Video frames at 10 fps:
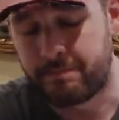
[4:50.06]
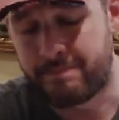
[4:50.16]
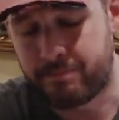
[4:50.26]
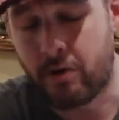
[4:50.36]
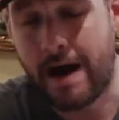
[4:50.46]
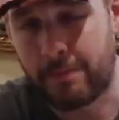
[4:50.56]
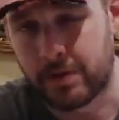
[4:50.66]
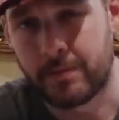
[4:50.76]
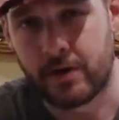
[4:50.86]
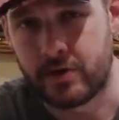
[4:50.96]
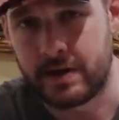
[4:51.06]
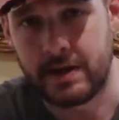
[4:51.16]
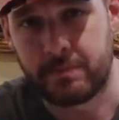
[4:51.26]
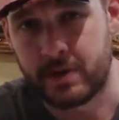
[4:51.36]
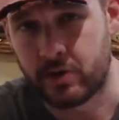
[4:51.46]
problem
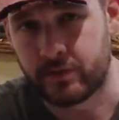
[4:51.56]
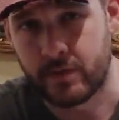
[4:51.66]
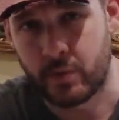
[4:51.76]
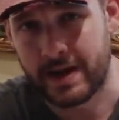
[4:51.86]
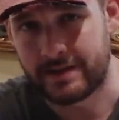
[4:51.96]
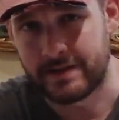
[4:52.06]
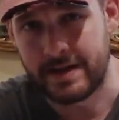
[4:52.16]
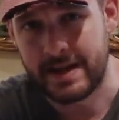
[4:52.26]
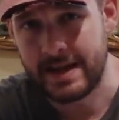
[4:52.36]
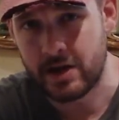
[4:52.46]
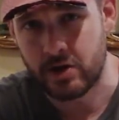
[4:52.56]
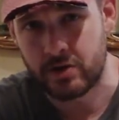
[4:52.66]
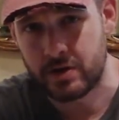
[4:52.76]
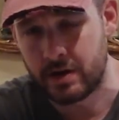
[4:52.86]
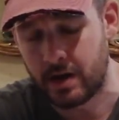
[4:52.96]
underneath because of the way it's
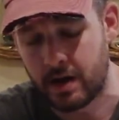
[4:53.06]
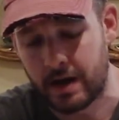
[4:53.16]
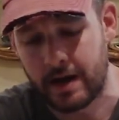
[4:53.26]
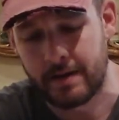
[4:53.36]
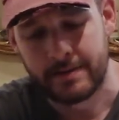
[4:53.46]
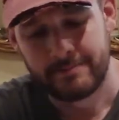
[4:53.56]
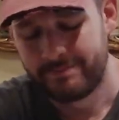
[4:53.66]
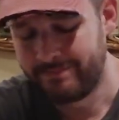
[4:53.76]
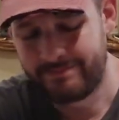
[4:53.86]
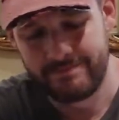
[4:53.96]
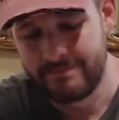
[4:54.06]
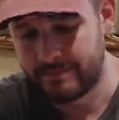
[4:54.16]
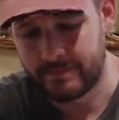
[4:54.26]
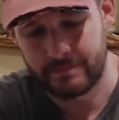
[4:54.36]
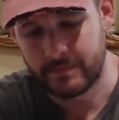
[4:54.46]
adhered.
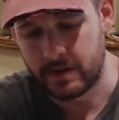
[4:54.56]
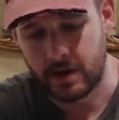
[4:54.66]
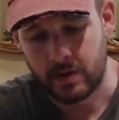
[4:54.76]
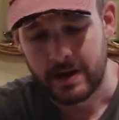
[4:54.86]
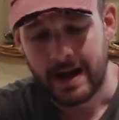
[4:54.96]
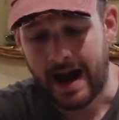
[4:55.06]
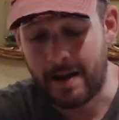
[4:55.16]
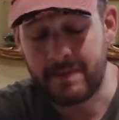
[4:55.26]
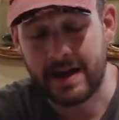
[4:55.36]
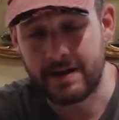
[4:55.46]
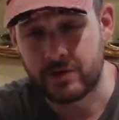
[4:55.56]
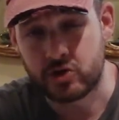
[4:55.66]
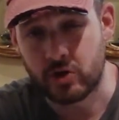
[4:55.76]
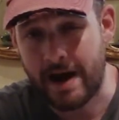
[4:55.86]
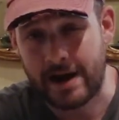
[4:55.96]
You know, I'm not even
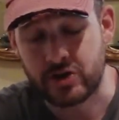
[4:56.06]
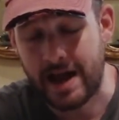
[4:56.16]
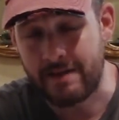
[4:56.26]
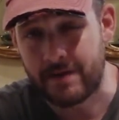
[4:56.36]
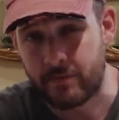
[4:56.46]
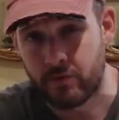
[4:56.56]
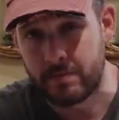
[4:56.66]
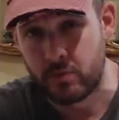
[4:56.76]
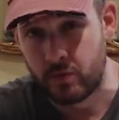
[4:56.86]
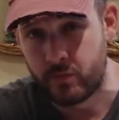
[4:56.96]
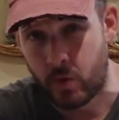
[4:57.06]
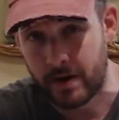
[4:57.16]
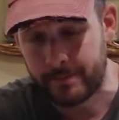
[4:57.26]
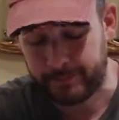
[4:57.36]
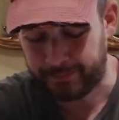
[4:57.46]
sure, actually. I've never removed
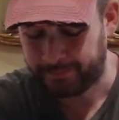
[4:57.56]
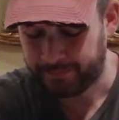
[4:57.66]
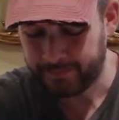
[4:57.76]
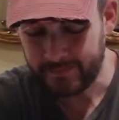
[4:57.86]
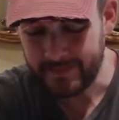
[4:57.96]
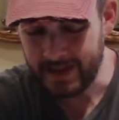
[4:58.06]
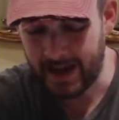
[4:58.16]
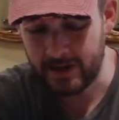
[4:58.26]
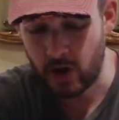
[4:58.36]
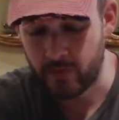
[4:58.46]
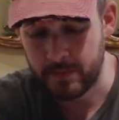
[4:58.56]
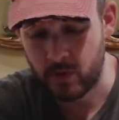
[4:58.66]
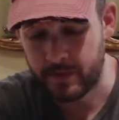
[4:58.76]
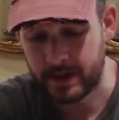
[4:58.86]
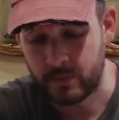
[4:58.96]
one. I know
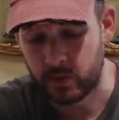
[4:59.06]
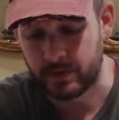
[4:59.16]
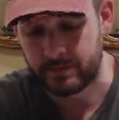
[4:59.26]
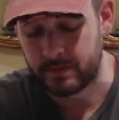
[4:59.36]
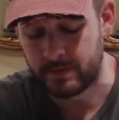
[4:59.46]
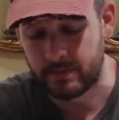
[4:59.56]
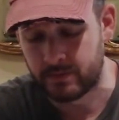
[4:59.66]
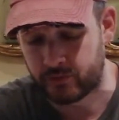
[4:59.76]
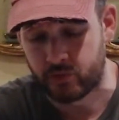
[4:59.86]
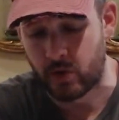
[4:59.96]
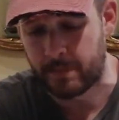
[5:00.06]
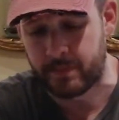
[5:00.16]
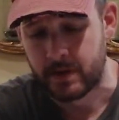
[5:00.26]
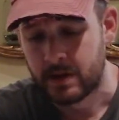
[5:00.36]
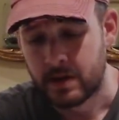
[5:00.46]
removing it will screw up
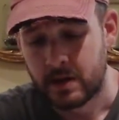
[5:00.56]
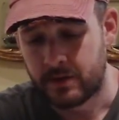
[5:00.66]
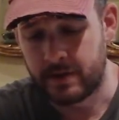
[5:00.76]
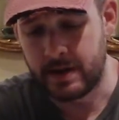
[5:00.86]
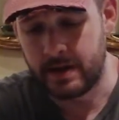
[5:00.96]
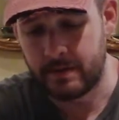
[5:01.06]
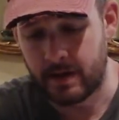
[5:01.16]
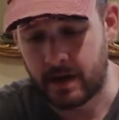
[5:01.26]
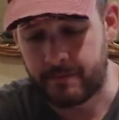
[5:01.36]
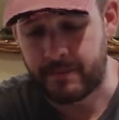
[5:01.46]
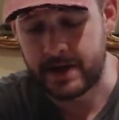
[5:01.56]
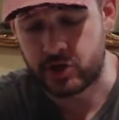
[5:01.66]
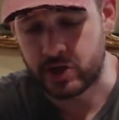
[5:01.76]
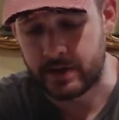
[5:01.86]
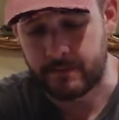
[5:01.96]
the
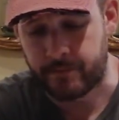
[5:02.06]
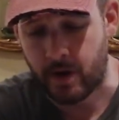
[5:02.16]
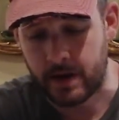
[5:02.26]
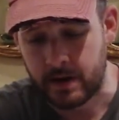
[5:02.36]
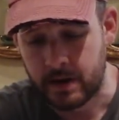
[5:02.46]
finish in the front,